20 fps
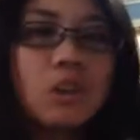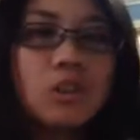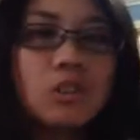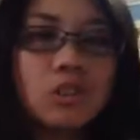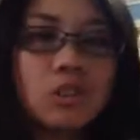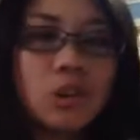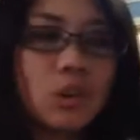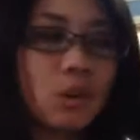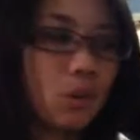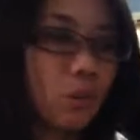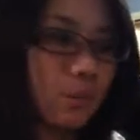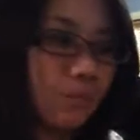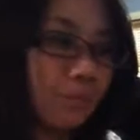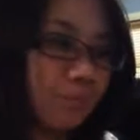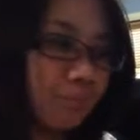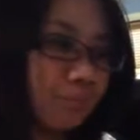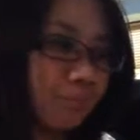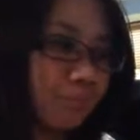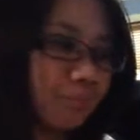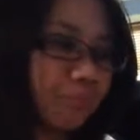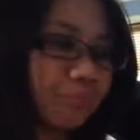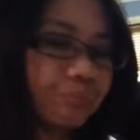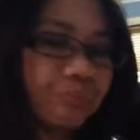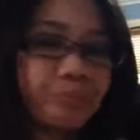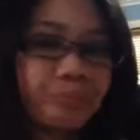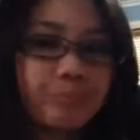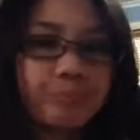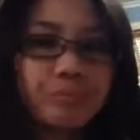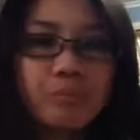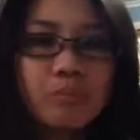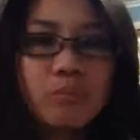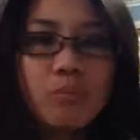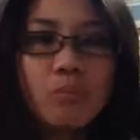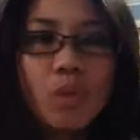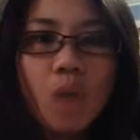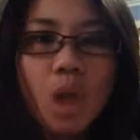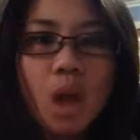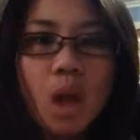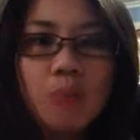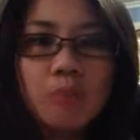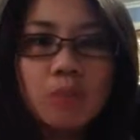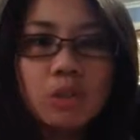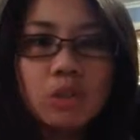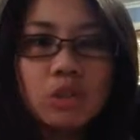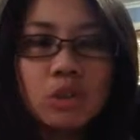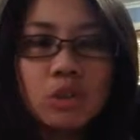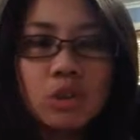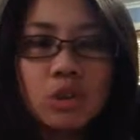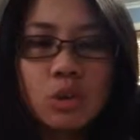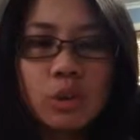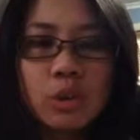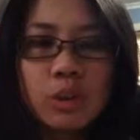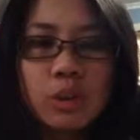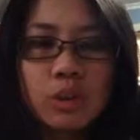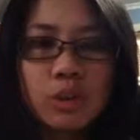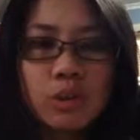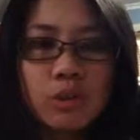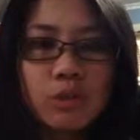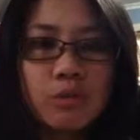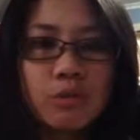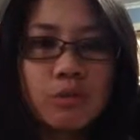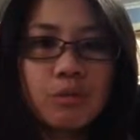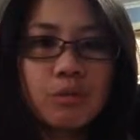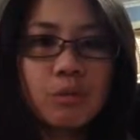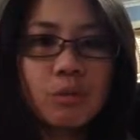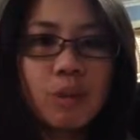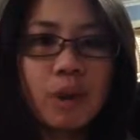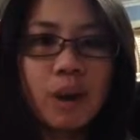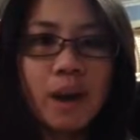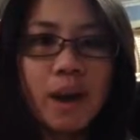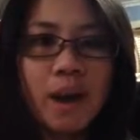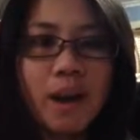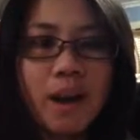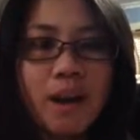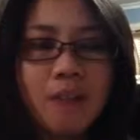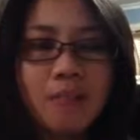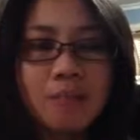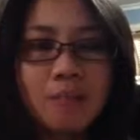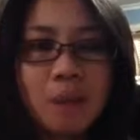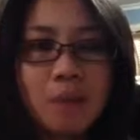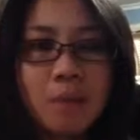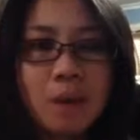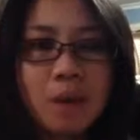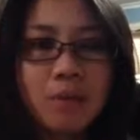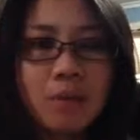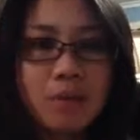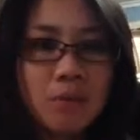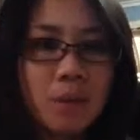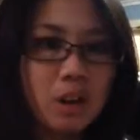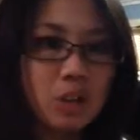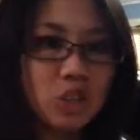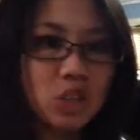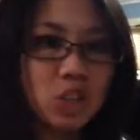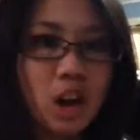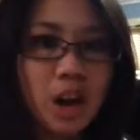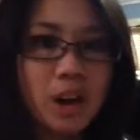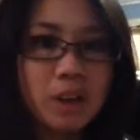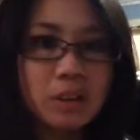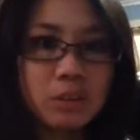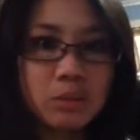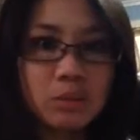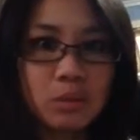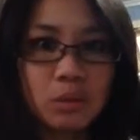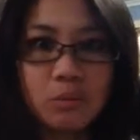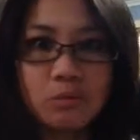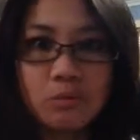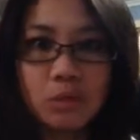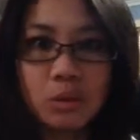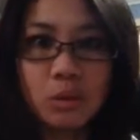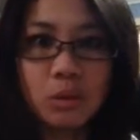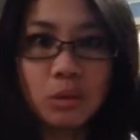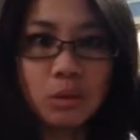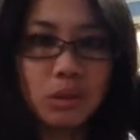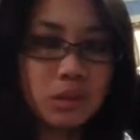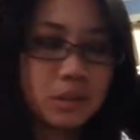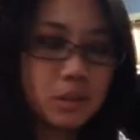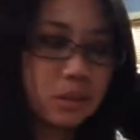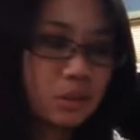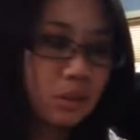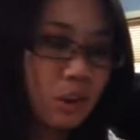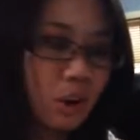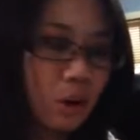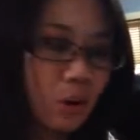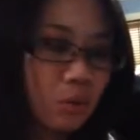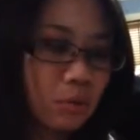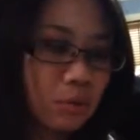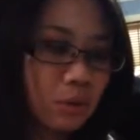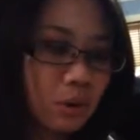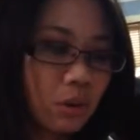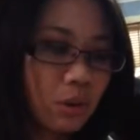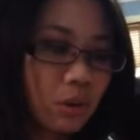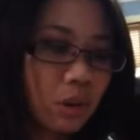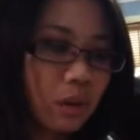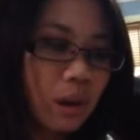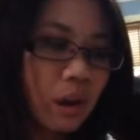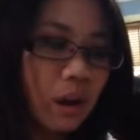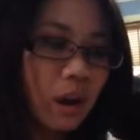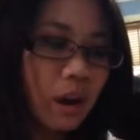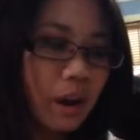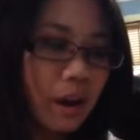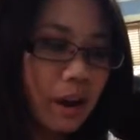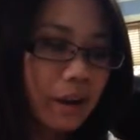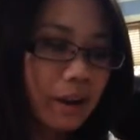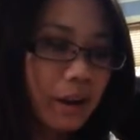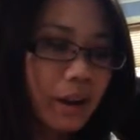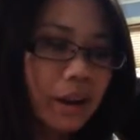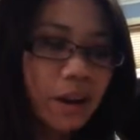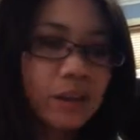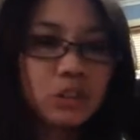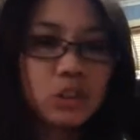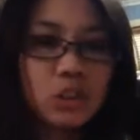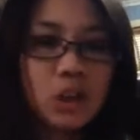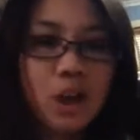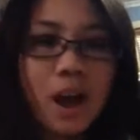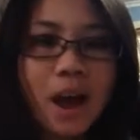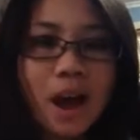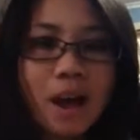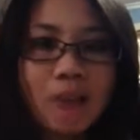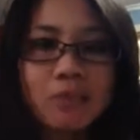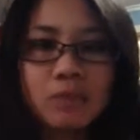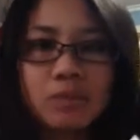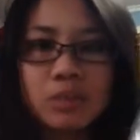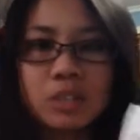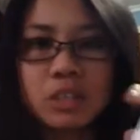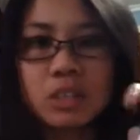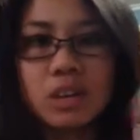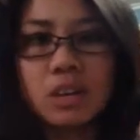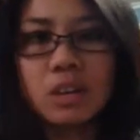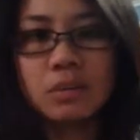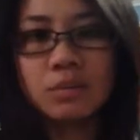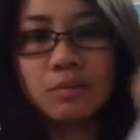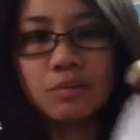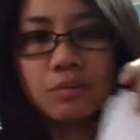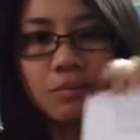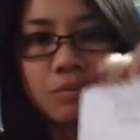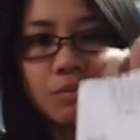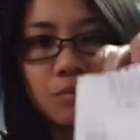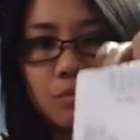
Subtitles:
So, I'm just going to quickly go through for what I have. My battery might die as well recording this, I hope not. Okay, so I have the receipt.